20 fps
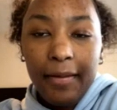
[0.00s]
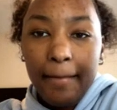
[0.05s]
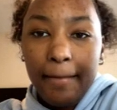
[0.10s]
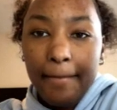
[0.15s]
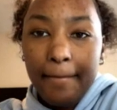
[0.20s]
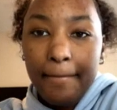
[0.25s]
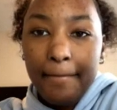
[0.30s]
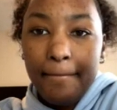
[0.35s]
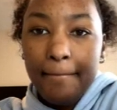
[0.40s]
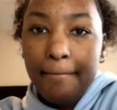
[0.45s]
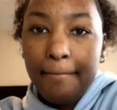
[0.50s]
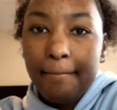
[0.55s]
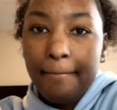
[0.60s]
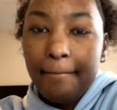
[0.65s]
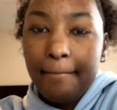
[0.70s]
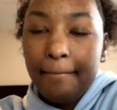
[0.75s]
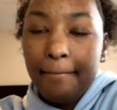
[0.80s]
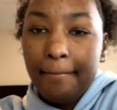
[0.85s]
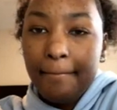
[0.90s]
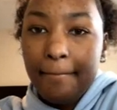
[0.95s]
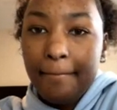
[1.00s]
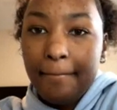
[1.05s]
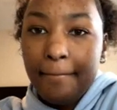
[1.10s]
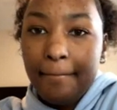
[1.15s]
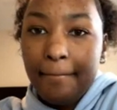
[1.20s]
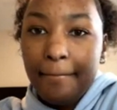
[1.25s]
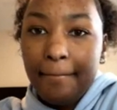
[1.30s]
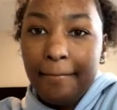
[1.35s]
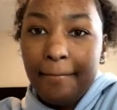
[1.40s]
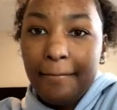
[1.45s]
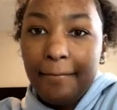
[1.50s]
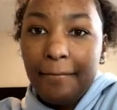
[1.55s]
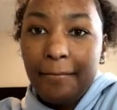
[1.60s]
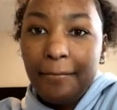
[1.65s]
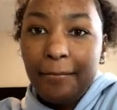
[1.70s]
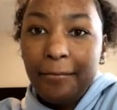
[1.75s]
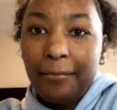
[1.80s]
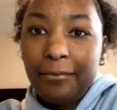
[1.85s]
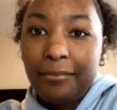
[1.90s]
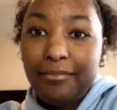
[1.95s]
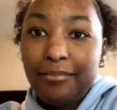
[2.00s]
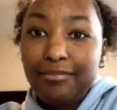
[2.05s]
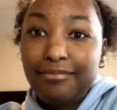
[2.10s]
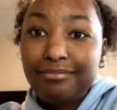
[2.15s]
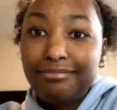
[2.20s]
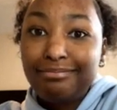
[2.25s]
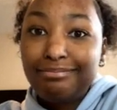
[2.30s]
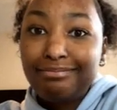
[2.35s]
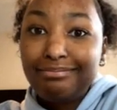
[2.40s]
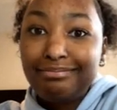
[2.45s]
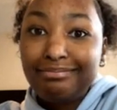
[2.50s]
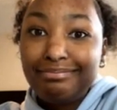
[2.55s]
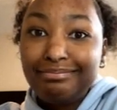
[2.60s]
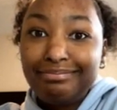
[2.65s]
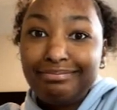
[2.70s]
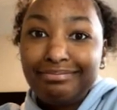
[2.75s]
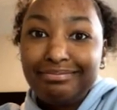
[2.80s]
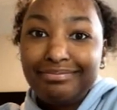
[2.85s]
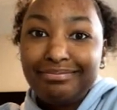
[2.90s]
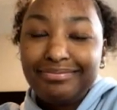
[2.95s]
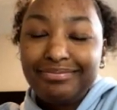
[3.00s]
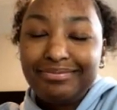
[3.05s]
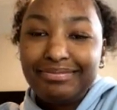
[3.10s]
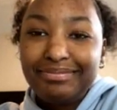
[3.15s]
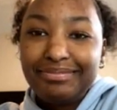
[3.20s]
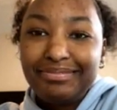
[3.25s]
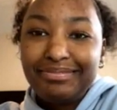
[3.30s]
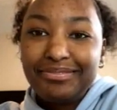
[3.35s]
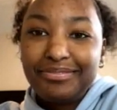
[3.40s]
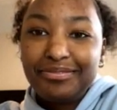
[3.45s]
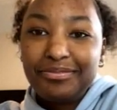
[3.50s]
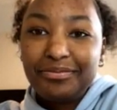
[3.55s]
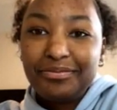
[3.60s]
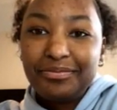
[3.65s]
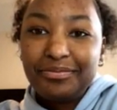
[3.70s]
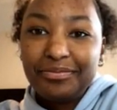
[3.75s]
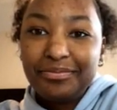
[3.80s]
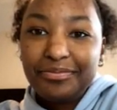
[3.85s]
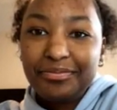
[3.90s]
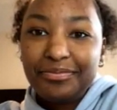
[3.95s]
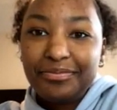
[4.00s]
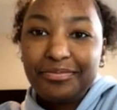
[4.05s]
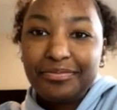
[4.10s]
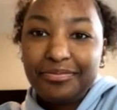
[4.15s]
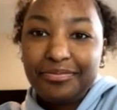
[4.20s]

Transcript: [no speech]